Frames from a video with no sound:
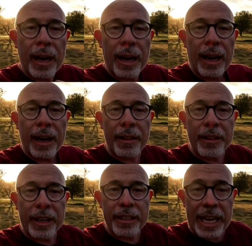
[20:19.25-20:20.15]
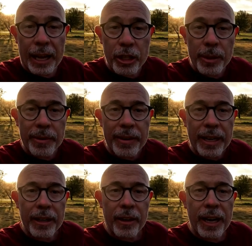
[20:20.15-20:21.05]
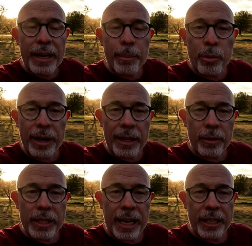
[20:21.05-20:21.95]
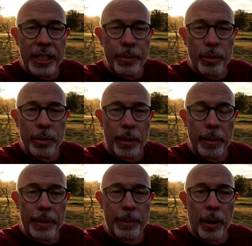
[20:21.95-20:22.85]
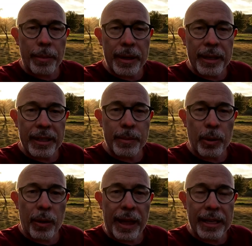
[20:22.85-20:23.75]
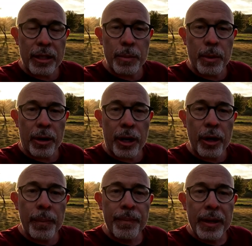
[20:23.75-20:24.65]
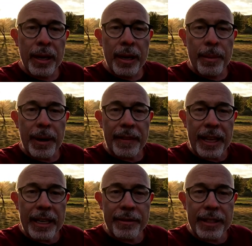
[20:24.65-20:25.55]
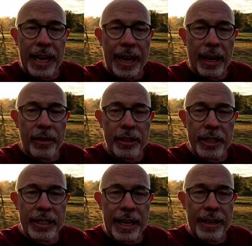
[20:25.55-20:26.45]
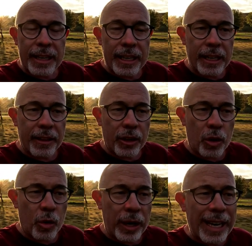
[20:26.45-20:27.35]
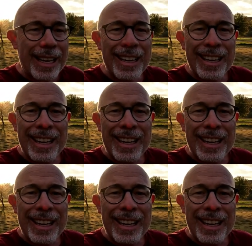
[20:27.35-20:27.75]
the township of Gundagai, pretty little township. We'll probably pop in and explore that tomorrow. But at the end of town, just down here near the creek,